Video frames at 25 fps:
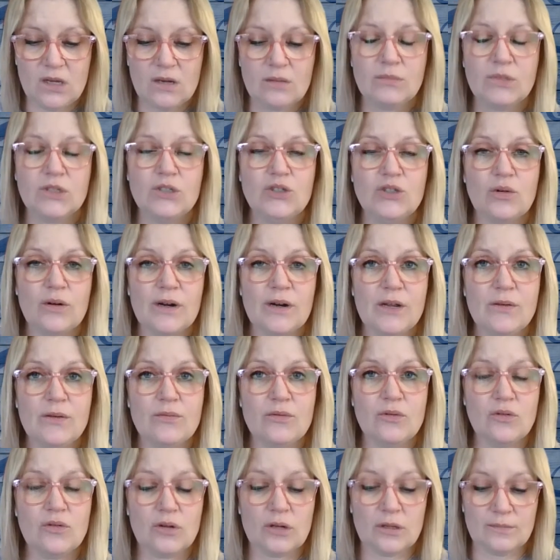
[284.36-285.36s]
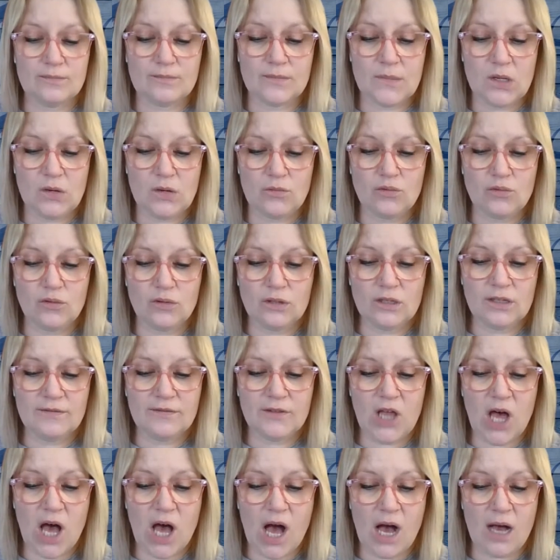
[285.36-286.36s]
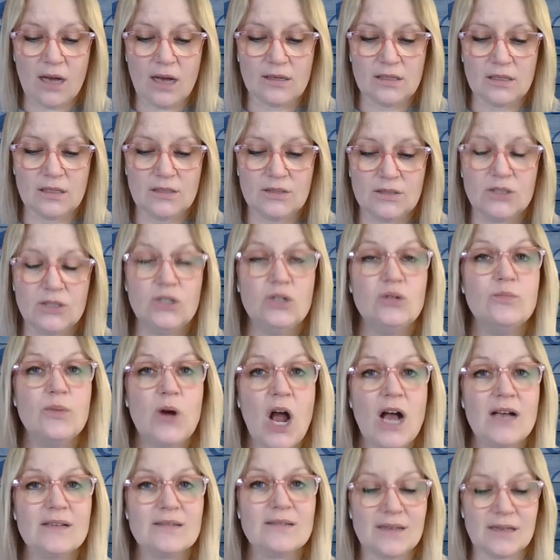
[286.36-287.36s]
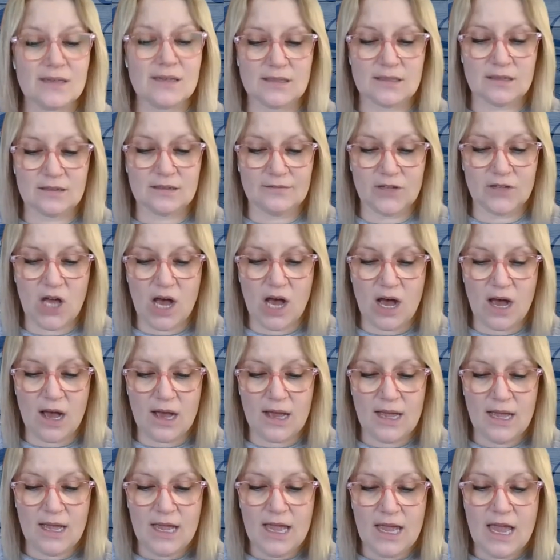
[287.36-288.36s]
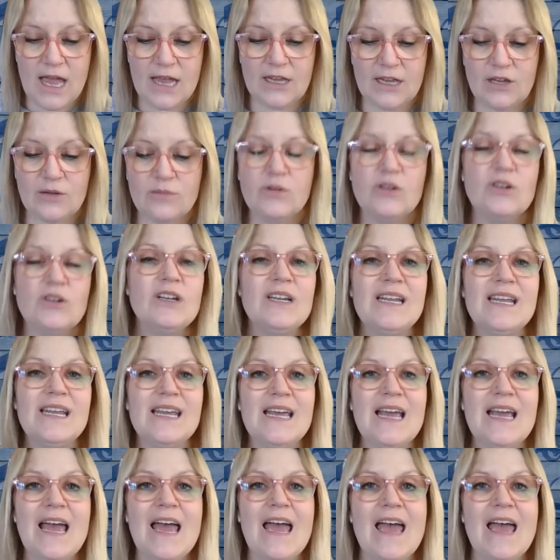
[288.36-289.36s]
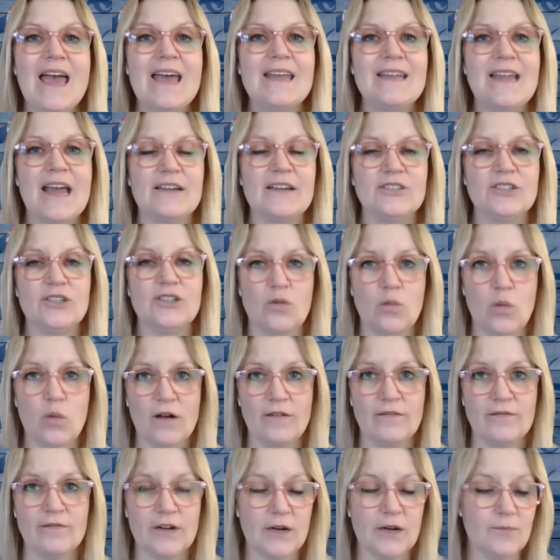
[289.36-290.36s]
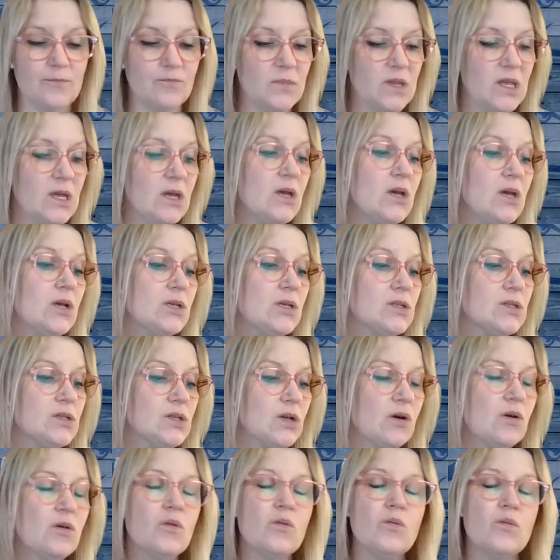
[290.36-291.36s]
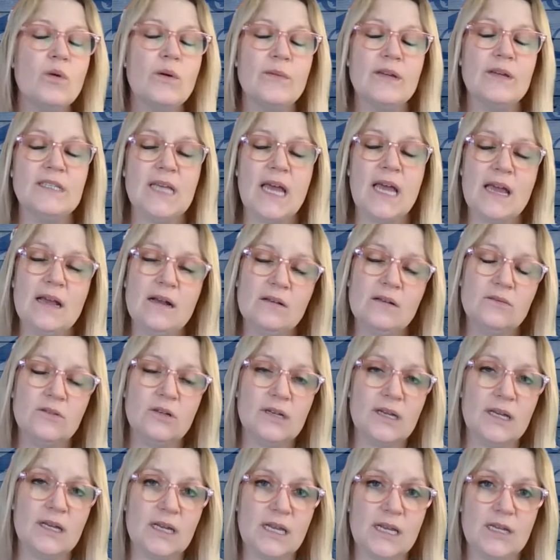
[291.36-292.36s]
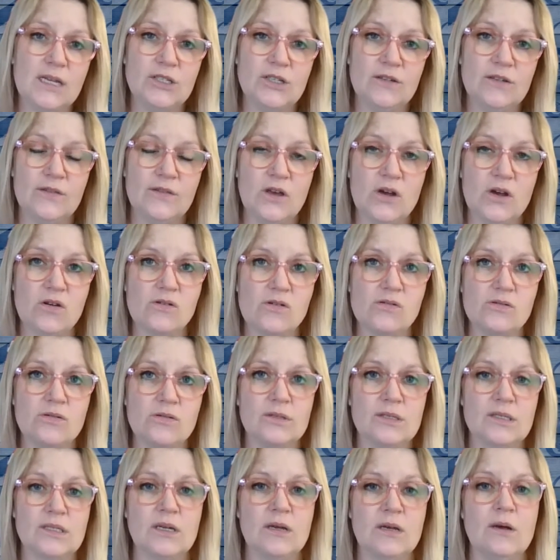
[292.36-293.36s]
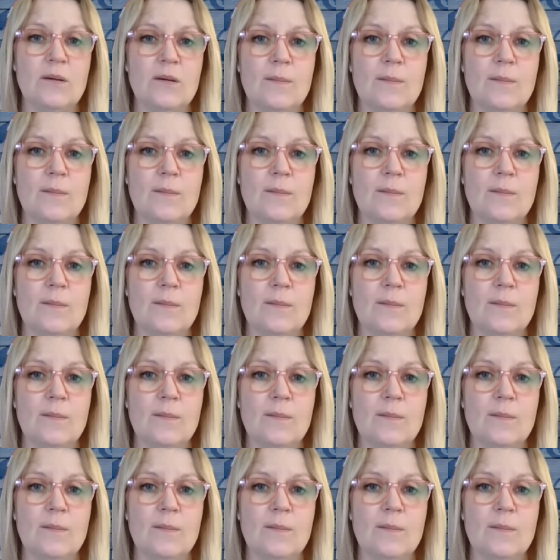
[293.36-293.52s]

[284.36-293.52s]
majority rule, rule of law, due process of law, and community and national welfare. So when we take a look at each of those